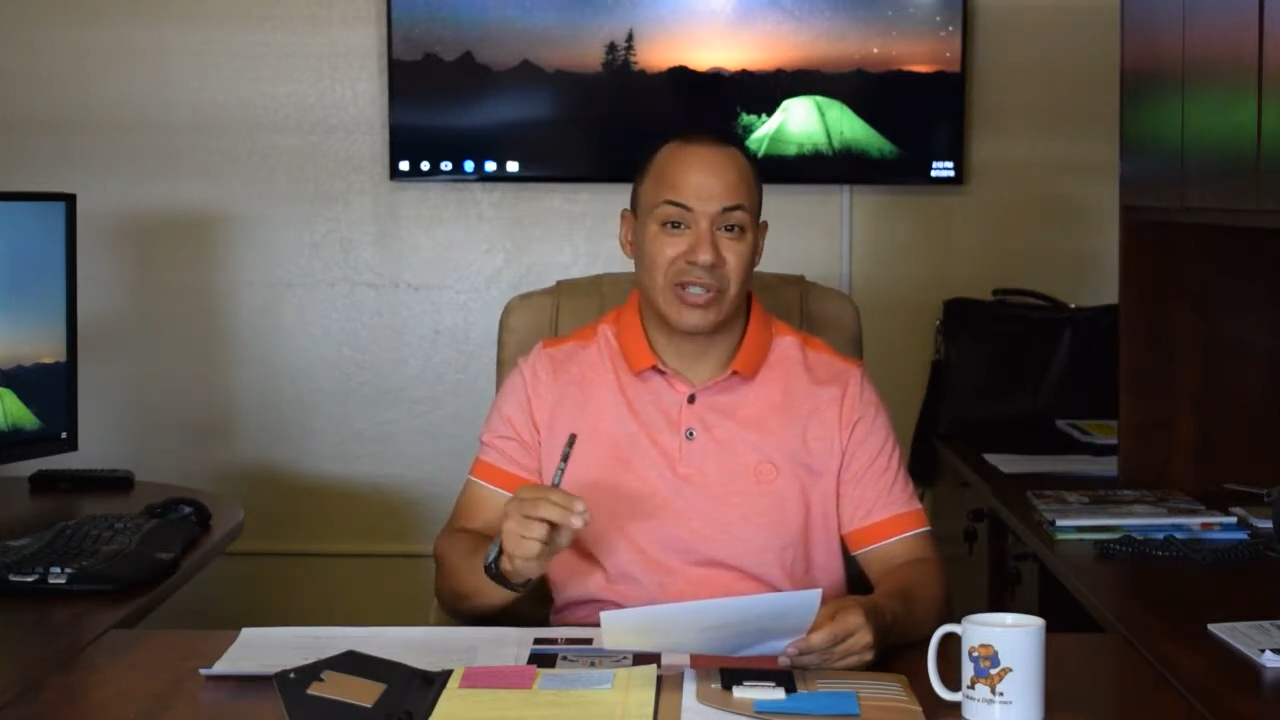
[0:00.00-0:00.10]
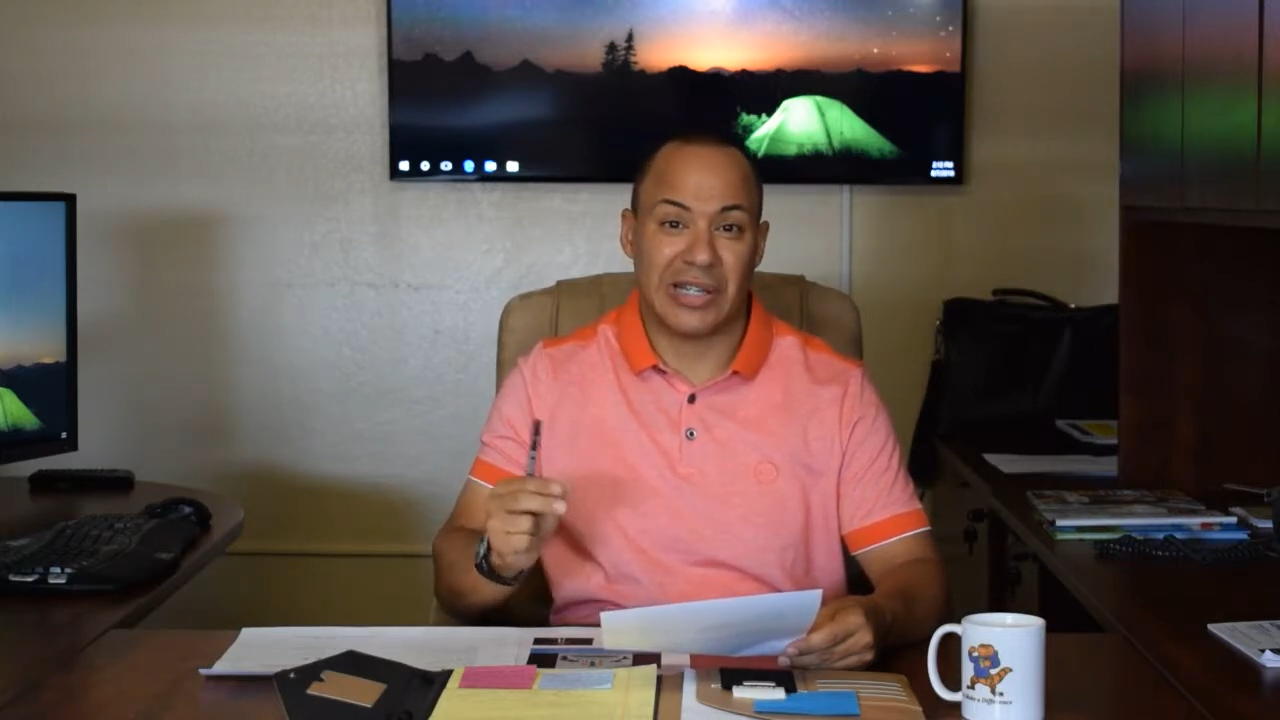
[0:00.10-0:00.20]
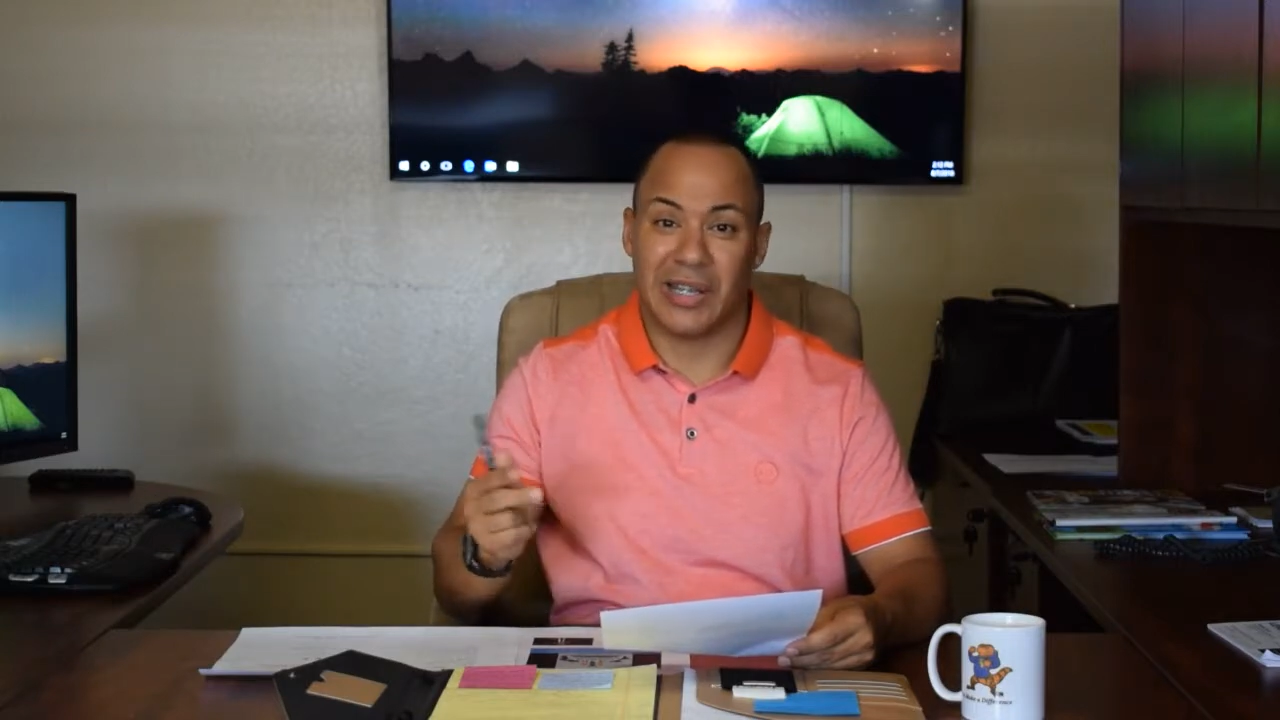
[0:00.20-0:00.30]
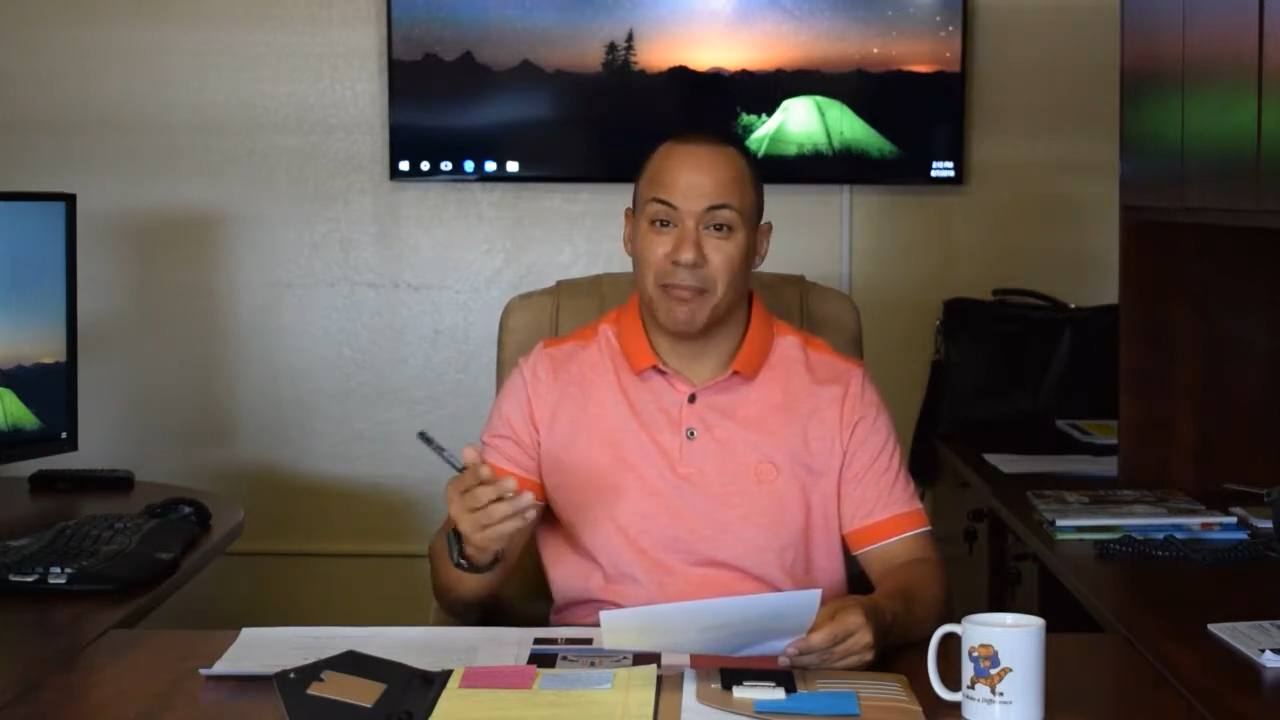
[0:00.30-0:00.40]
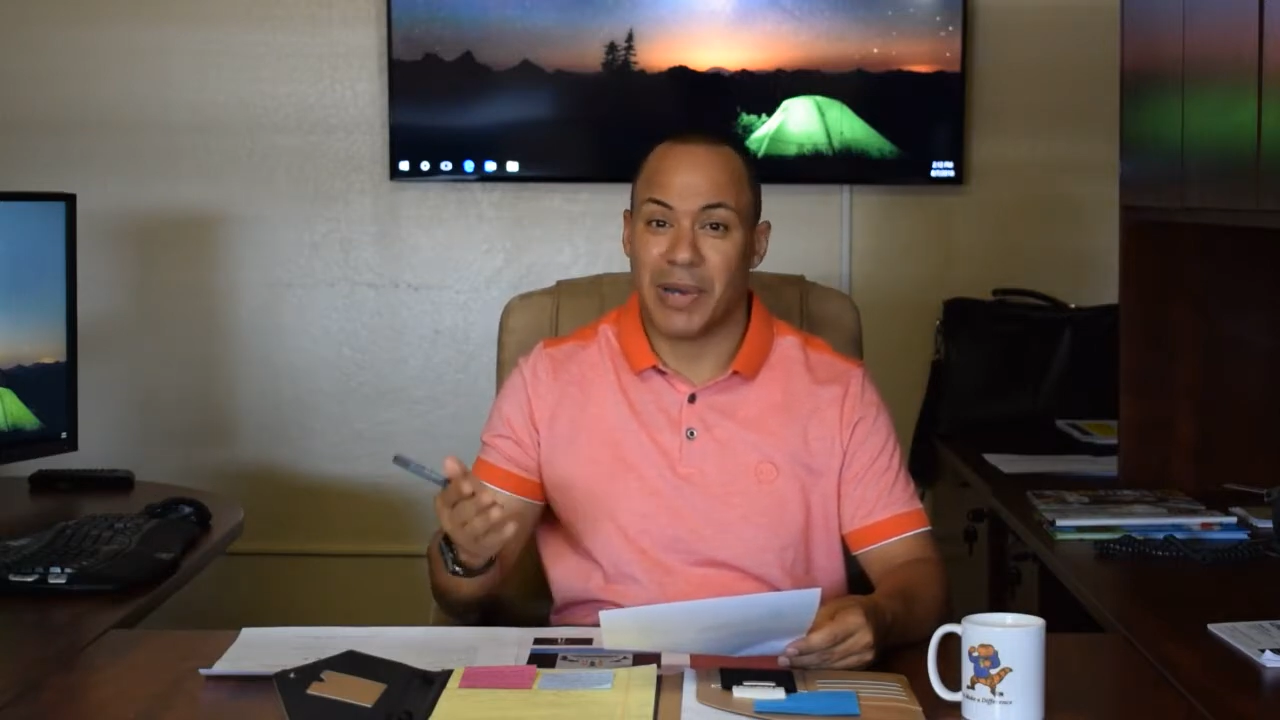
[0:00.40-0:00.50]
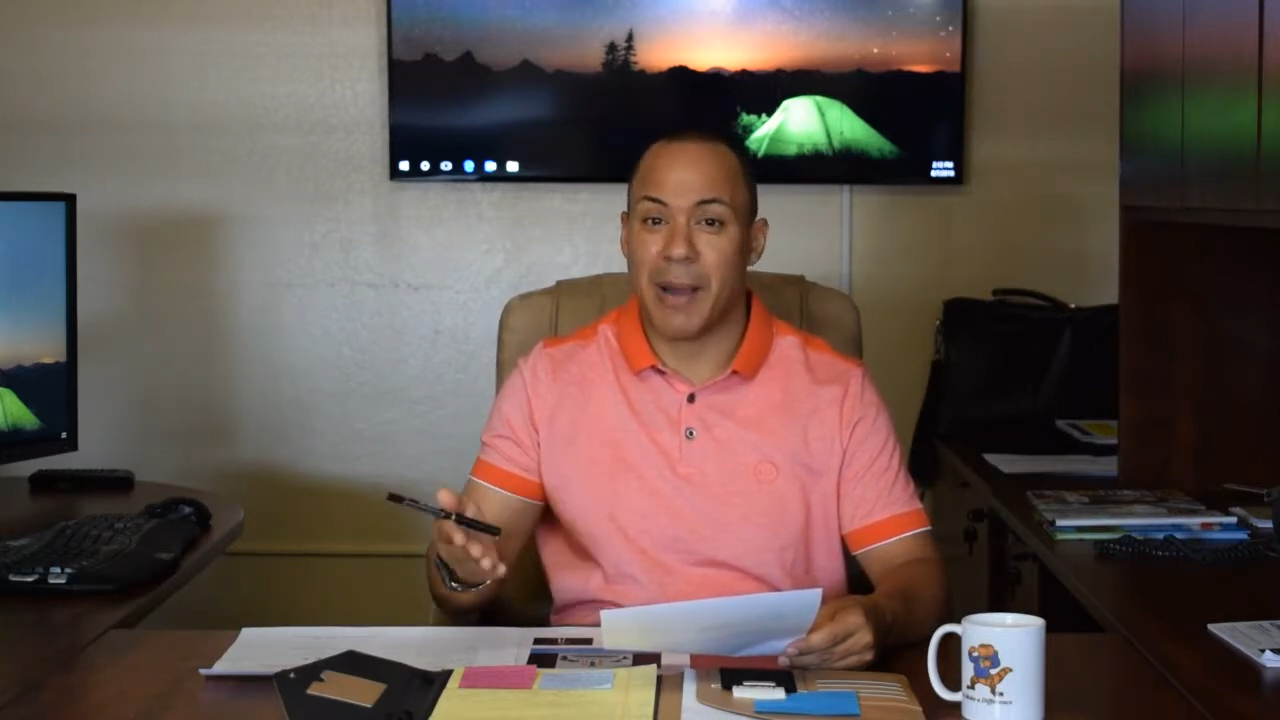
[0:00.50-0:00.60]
selling